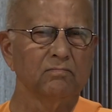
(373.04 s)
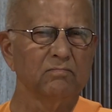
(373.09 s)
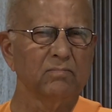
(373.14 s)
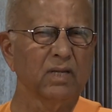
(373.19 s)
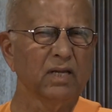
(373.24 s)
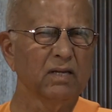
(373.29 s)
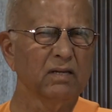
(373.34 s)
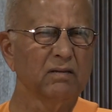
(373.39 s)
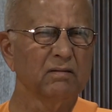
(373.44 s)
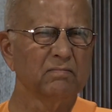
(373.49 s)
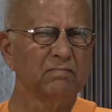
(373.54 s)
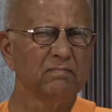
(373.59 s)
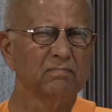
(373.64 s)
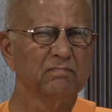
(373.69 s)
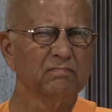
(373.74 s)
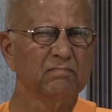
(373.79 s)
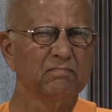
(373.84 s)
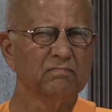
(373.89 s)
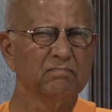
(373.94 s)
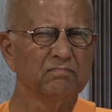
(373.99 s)
The
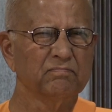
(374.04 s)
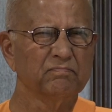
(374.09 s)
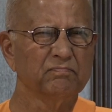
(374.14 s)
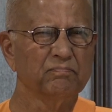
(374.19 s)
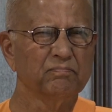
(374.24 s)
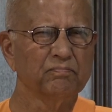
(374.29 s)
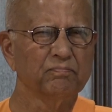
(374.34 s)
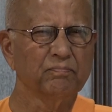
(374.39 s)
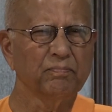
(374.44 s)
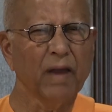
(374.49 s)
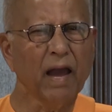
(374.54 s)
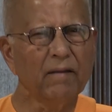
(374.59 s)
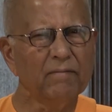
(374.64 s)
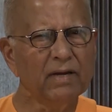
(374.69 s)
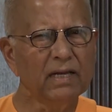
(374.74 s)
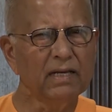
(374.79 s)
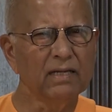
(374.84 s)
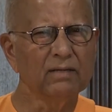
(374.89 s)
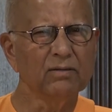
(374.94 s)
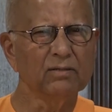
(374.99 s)

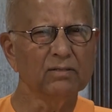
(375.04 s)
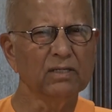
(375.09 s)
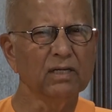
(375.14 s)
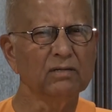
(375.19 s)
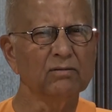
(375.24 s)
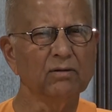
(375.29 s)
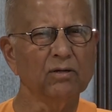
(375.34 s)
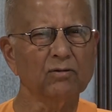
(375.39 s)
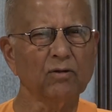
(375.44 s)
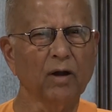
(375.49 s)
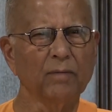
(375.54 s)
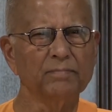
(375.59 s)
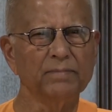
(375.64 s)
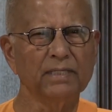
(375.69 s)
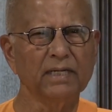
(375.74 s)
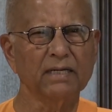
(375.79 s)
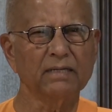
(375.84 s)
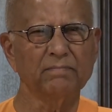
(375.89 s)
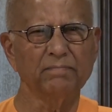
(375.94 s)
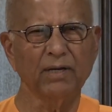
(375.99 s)
family did not
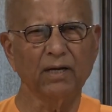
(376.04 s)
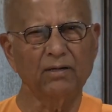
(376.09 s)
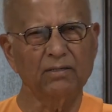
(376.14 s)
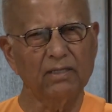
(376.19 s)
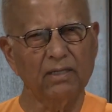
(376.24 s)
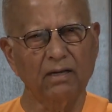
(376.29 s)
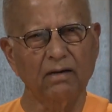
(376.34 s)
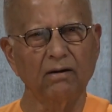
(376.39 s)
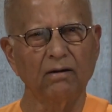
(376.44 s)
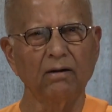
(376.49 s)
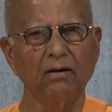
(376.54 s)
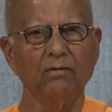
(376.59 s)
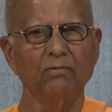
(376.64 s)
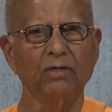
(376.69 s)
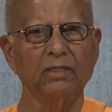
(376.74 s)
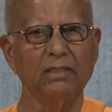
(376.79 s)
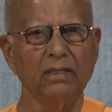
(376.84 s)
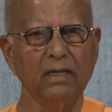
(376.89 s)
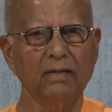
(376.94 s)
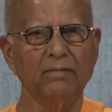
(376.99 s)
object because the girl
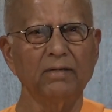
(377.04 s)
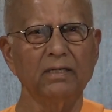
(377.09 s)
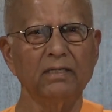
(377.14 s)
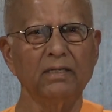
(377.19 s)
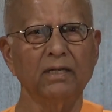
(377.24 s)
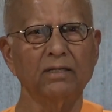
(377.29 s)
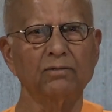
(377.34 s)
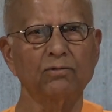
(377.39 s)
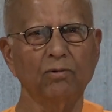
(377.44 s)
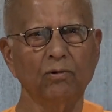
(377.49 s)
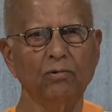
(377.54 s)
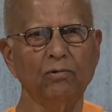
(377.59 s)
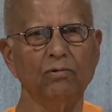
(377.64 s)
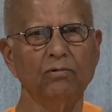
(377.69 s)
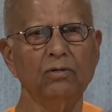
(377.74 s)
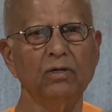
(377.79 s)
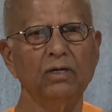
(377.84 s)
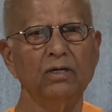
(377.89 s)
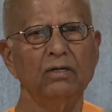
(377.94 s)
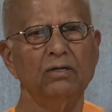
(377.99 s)
was 11 years old,
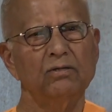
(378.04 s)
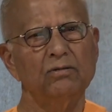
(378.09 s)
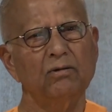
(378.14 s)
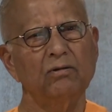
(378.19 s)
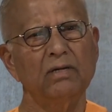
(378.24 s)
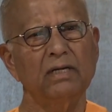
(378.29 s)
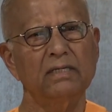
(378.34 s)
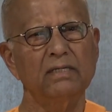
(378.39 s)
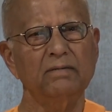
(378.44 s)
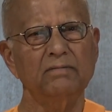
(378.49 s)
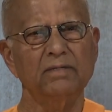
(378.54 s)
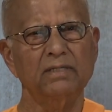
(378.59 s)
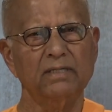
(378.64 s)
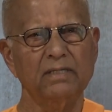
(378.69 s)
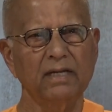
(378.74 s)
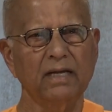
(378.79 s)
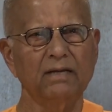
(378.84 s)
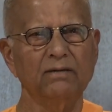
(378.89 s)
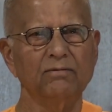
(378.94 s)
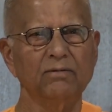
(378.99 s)
so let him
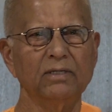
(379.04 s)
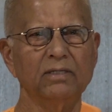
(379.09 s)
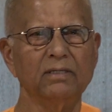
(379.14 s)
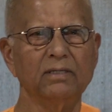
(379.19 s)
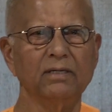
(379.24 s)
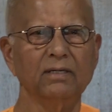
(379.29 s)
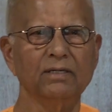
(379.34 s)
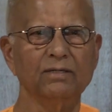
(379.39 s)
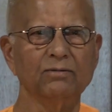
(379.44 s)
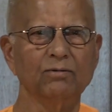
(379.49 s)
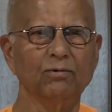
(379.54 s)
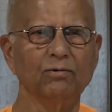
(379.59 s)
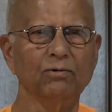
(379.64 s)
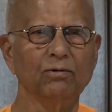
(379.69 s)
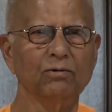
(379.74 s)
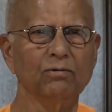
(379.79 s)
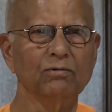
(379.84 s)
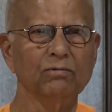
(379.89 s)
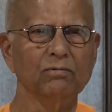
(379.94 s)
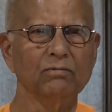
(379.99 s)
stay with his
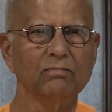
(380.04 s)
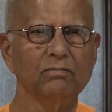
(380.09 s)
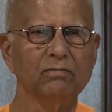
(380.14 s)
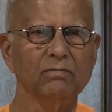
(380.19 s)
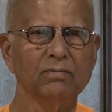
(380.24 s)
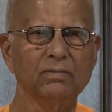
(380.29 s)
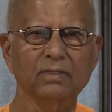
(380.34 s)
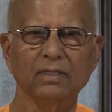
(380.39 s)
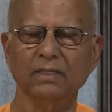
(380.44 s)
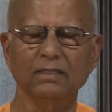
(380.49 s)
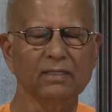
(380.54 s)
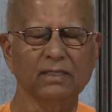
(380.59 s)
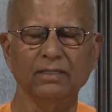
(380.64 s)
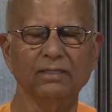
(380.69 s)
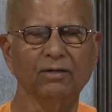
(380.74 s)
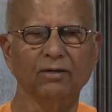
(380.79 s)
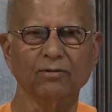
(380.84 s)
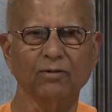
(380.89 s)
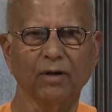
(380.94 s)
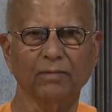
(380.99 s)
Guru. They did
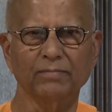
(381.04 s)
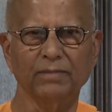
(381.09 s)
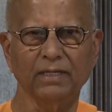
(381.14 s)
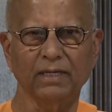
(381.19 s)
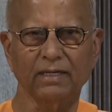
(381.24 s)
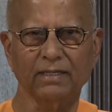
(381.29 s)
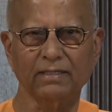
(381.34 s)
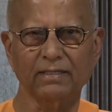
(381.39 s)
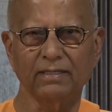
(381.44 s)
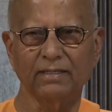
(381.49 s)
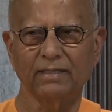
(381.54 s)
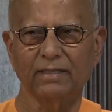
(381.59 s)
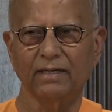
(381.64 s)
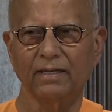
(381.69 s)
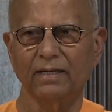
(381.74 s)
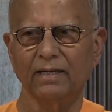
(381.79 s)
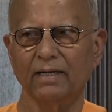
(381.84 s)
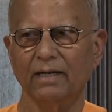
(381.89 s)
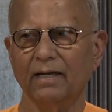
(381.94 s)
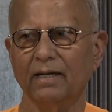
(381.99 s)
not object.
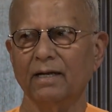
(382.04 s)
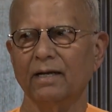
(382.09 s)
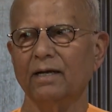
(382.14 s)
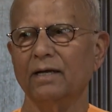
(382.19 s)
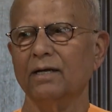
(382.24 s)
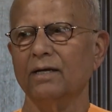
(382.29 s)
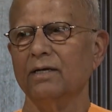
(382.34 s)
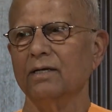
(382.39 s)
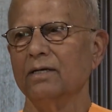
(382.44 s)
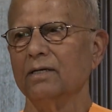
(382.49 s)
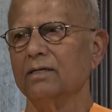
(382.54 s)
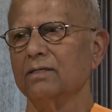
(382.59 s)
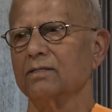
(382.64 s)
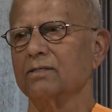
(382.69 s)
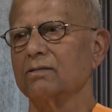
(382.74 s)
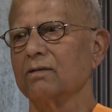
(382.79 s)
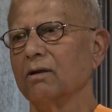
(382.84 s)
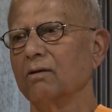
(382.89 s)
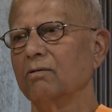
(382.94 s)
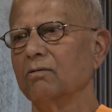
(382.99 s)

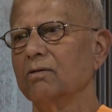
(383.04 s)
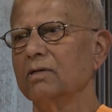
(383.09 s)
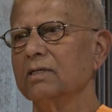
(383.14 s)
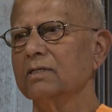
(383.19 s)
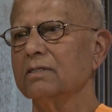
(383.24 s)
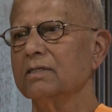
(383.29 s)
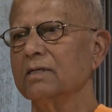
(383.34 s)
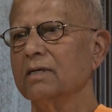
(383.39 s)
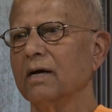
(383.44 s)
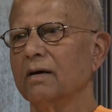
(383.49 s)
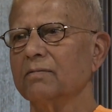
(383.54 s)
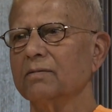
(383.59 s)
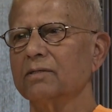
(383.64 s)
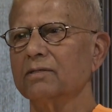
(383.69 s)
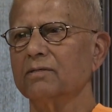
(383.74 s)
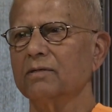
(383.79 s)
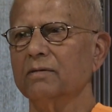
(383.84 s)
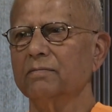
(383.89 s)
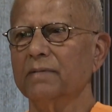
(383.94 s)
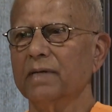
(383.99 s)
Slowly, Sri
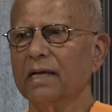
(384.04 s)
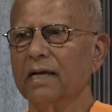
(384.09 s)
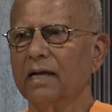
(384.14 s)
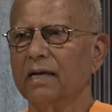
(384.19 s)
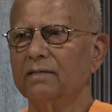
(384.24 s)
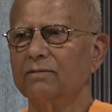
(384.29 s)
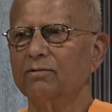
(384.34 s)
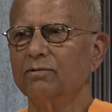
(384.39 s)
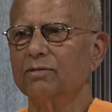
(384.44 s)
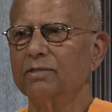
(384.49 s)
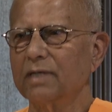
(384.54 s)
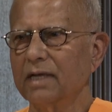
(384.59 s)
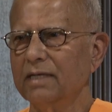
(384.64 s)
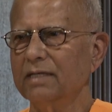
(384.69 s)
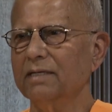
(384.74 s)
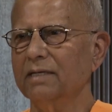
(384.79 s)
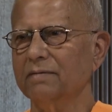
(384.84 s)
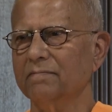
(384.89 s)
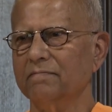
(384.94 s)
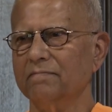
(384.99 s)
Ramakrishna began to
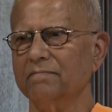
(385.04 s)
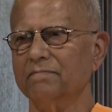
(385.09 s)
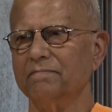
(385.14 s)
train him.